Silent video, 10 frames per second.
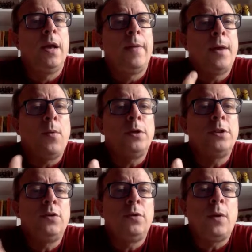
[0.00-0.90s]
The ones
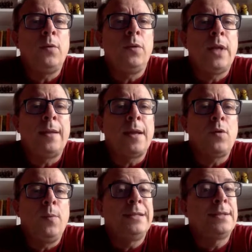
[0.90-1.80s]
that that there
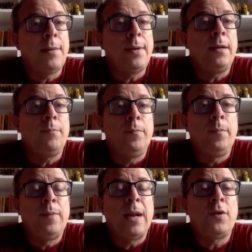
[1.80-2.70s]
could be several
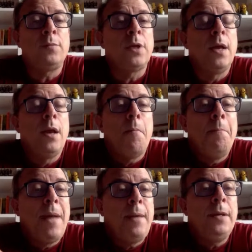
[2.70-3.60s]
platforms,
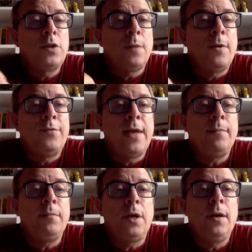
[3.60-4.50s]
maybe some of
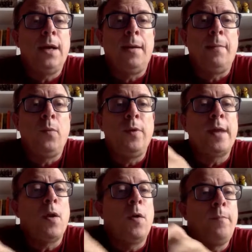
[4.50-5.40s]
them with
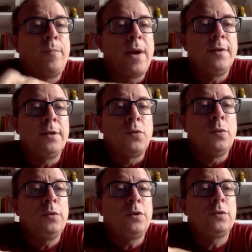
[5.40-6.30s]
their own private
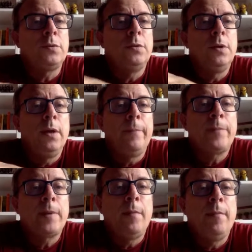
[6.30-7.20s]
rules,
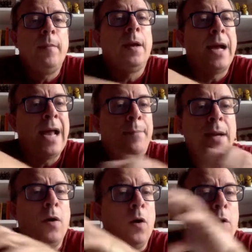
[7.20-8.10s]

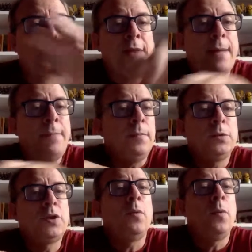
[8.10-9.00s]
helping all of them.
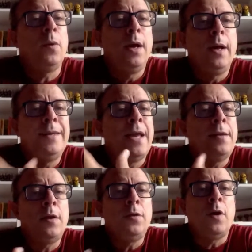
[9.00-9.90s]
So the
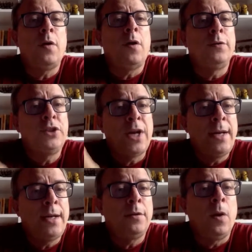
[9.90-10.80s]
idea, of
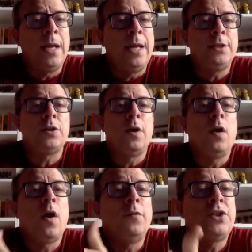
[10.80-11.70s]
sharing knowledge,
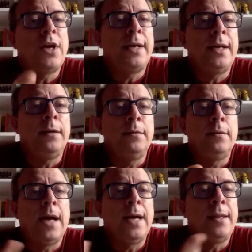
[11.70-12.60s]
of sharing
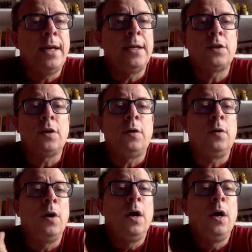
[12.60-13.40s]
ideas, or